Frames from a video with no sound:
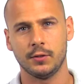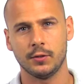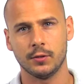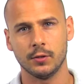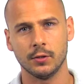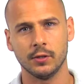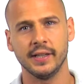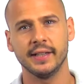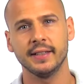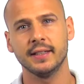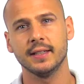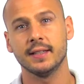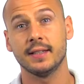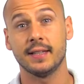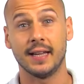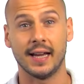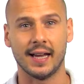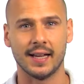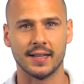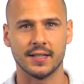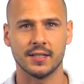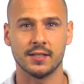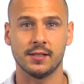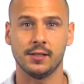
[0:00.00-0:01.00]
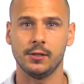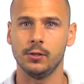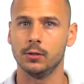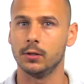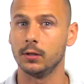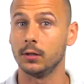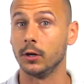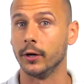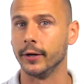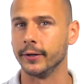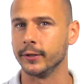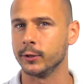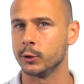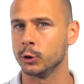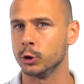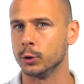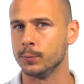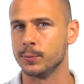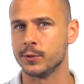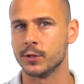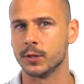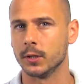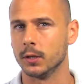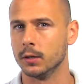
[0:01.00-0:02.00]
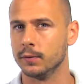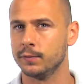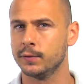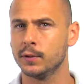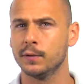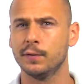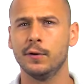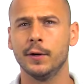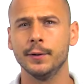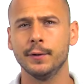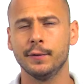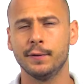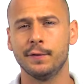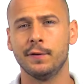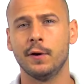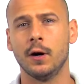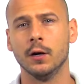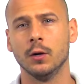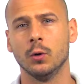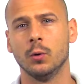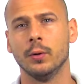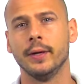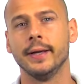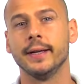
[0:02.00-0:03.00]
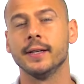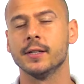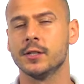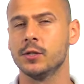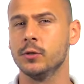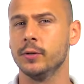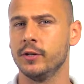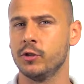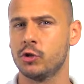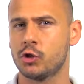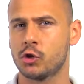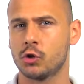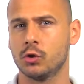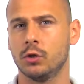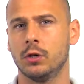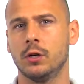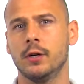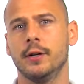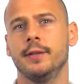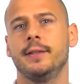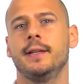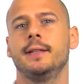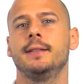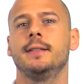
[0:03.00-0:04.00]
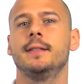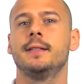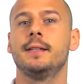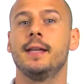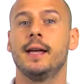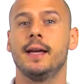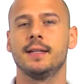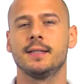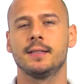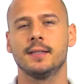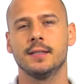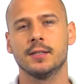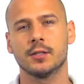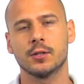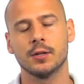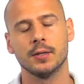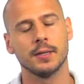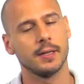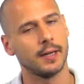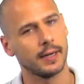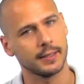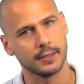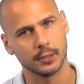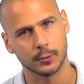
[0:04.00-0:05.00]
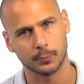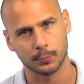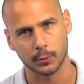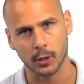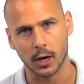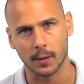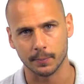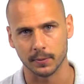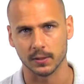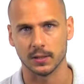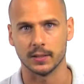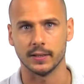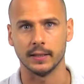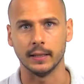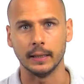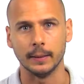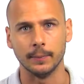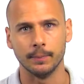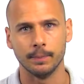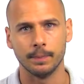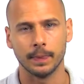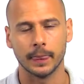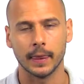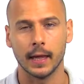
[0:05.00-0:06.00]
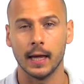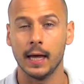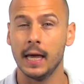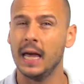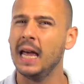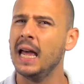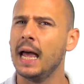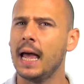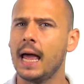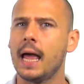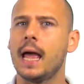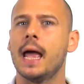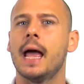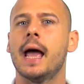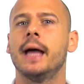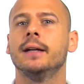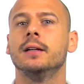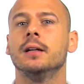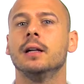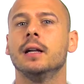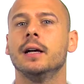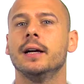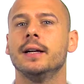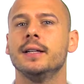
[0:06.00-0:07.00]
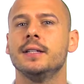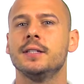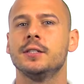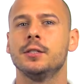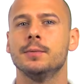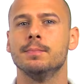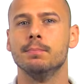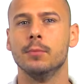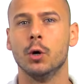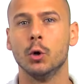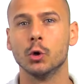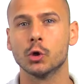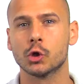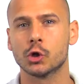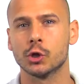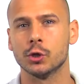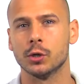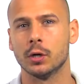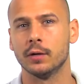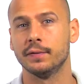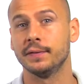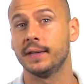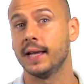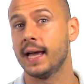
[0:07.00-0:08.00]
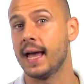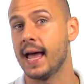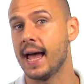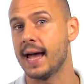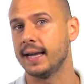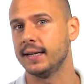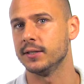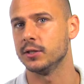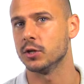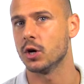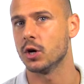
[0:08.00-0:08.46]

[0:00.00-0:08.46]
During the test, you are going to observe for the following to ensure that the test is conducted properly. Analyze the motion of the head